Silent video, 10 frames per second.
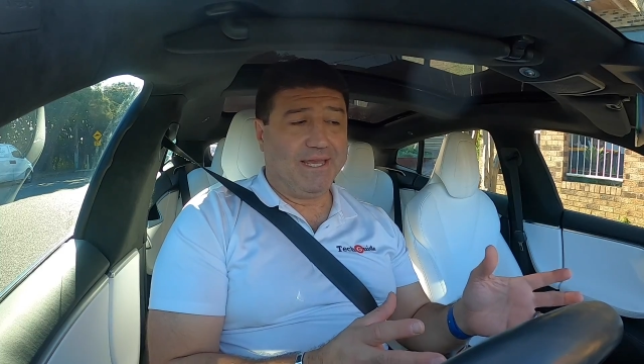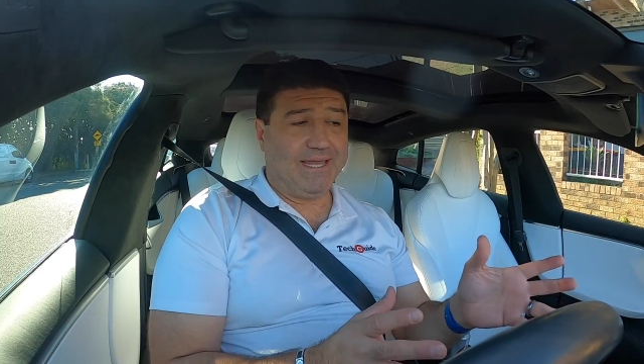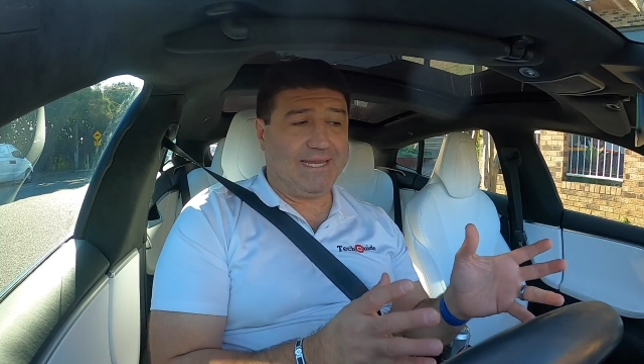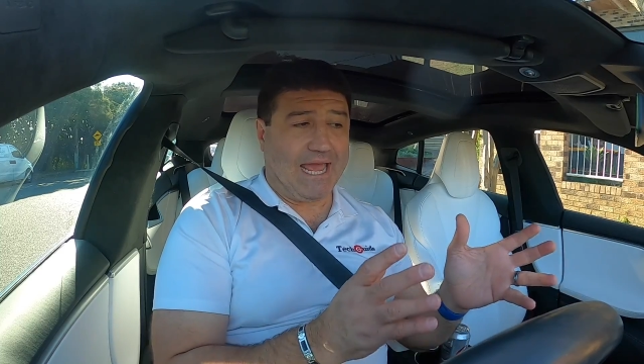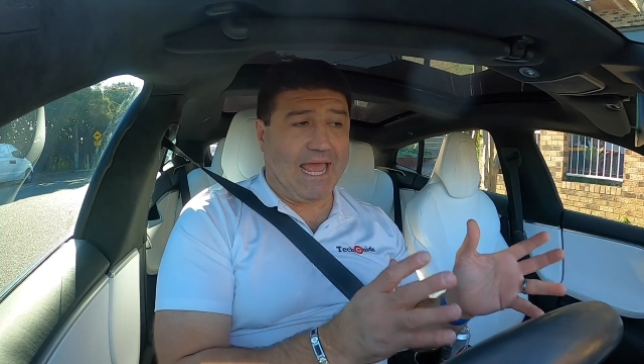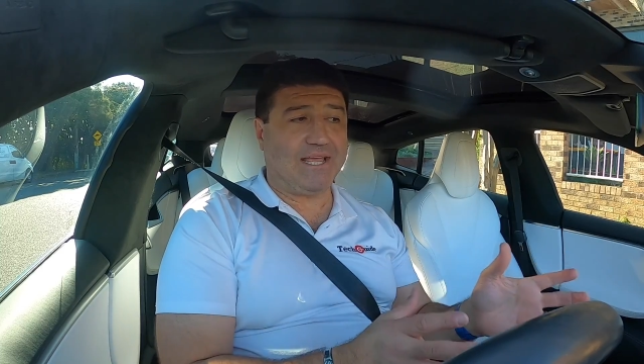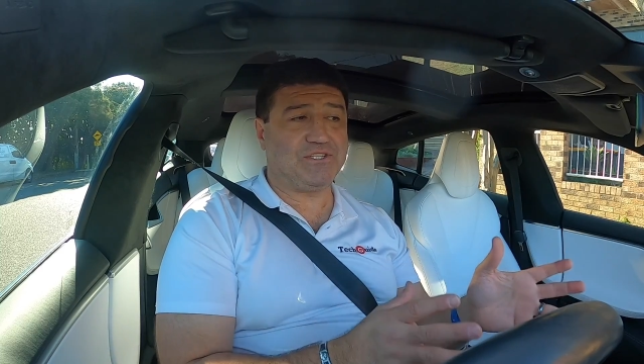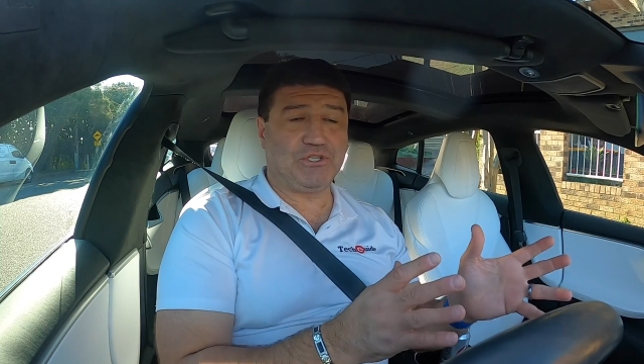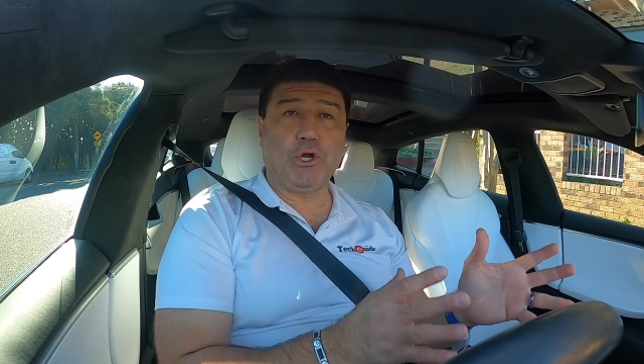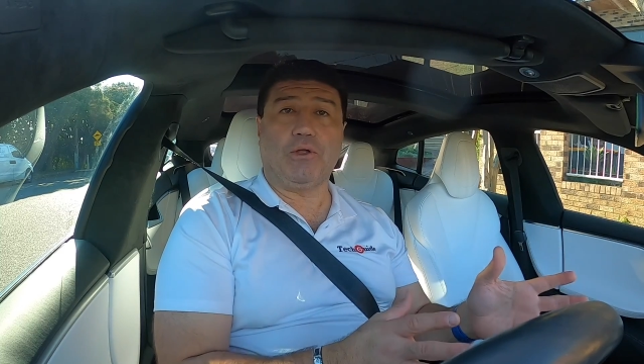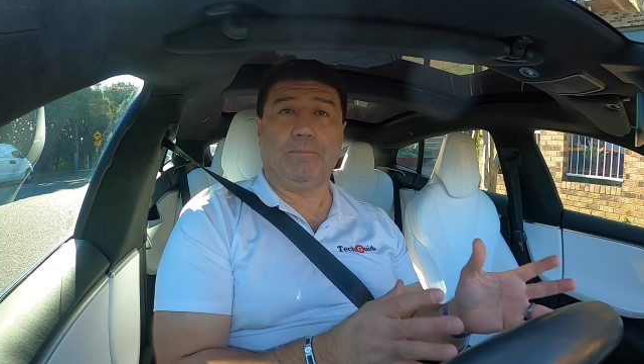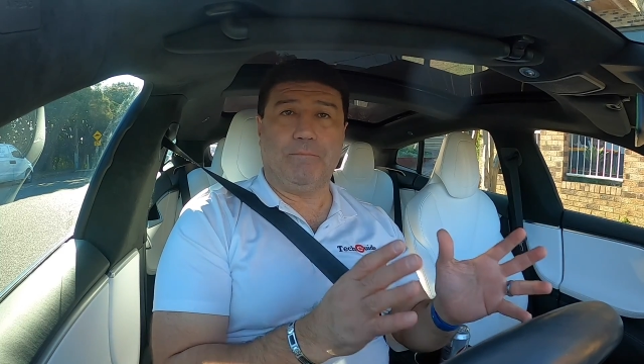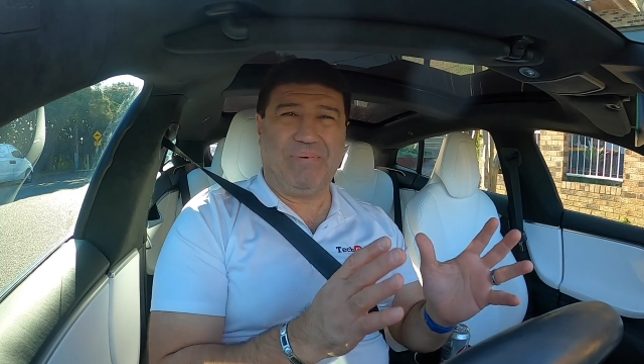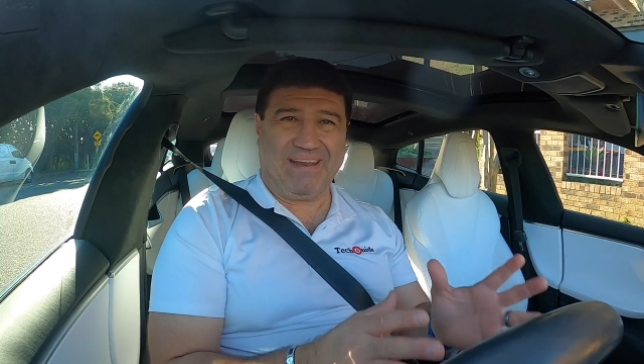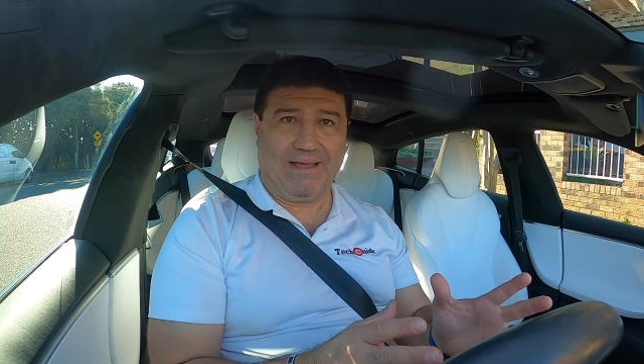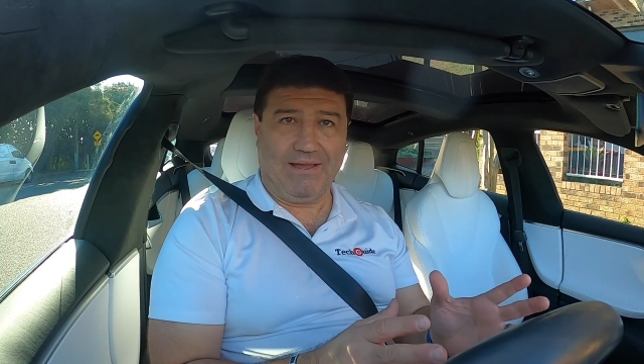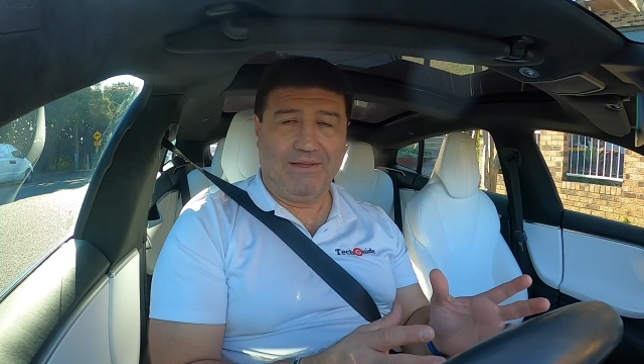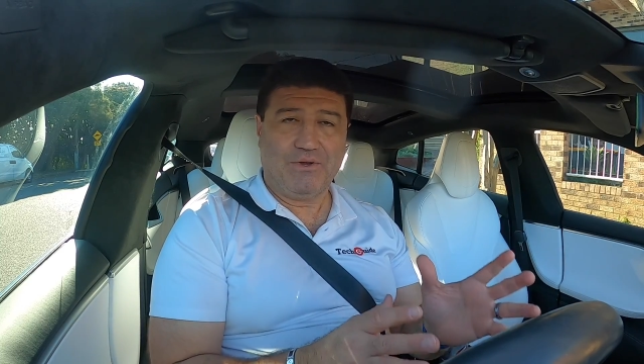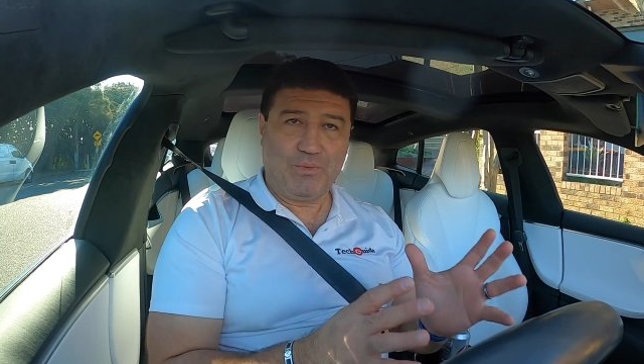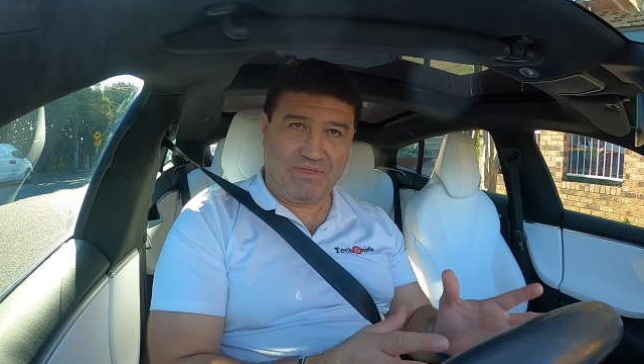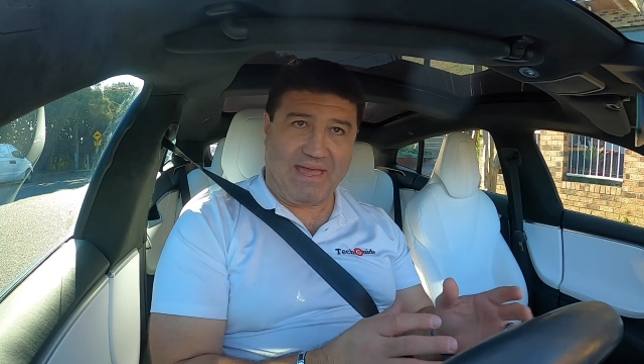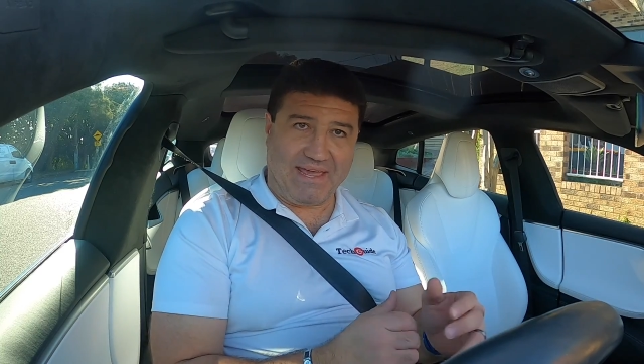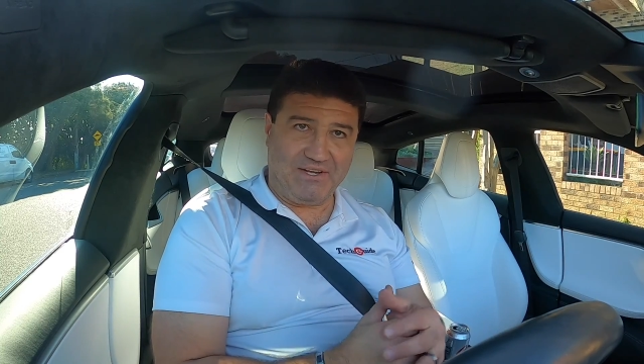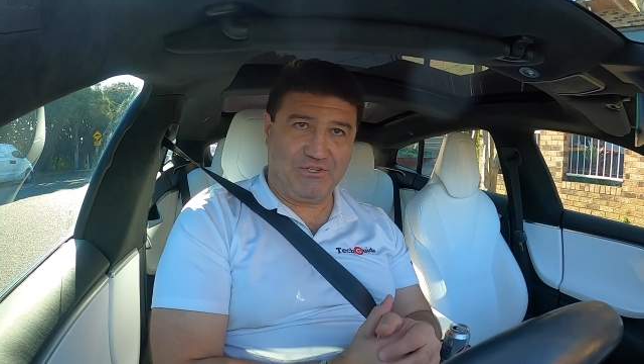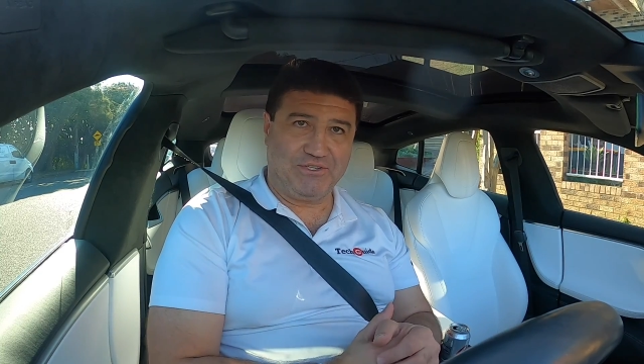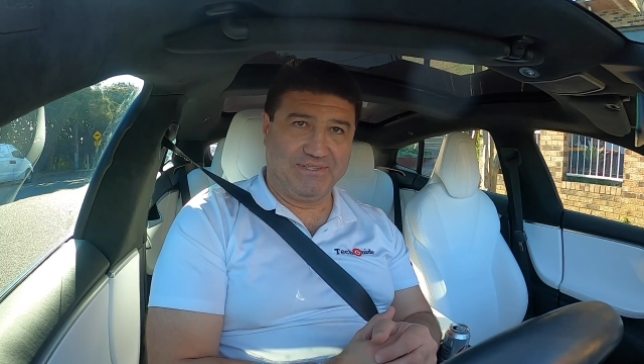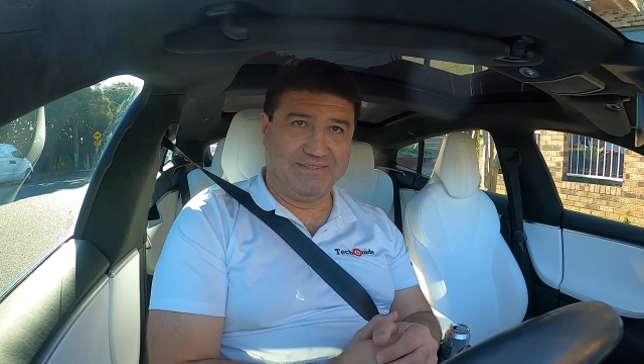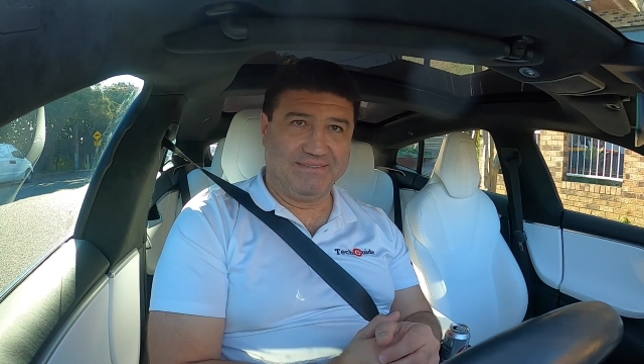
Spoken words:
it has gotten better with age.